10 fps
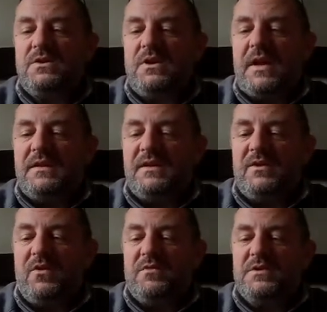And
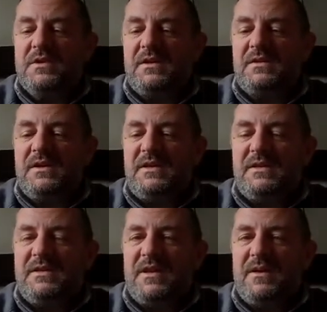obviously
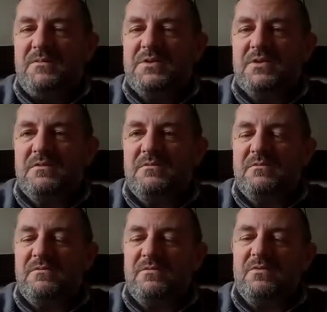heated grips
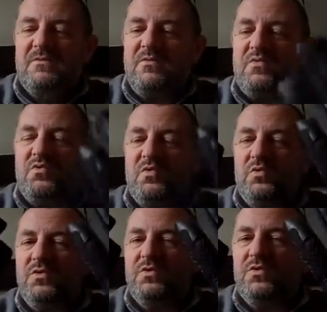
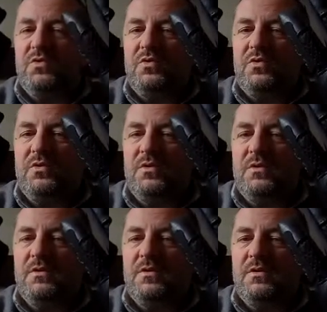don't do
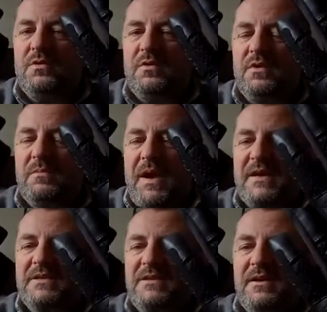the
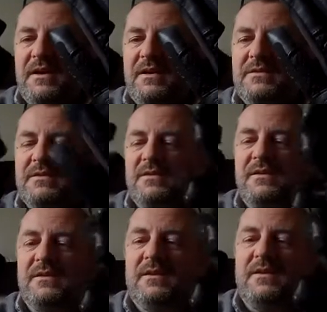backs of your hands,
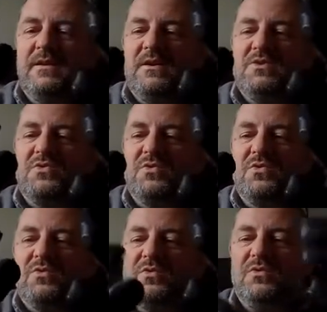
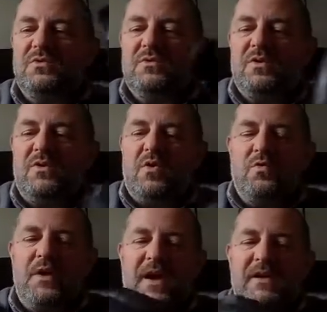so all
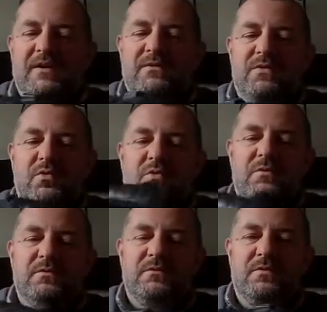that airflow
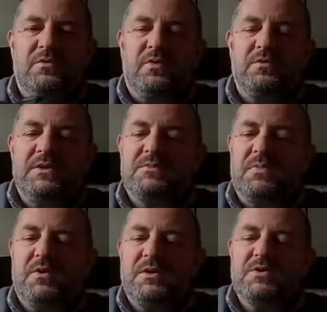through all these
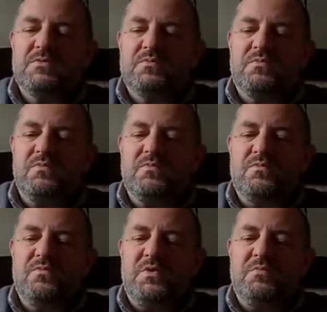points
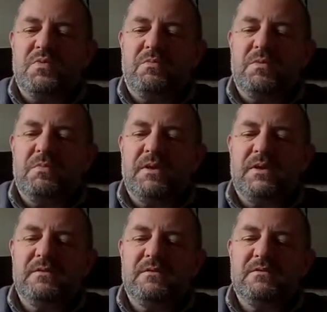would
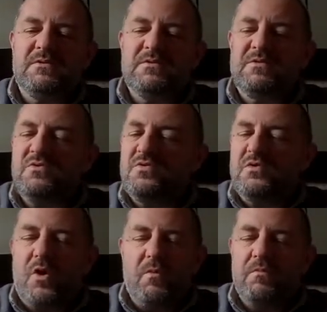probably
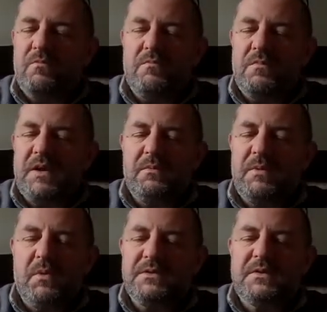not make me
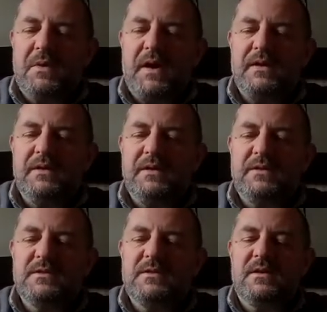want to buy
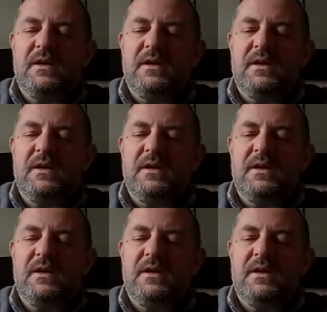these.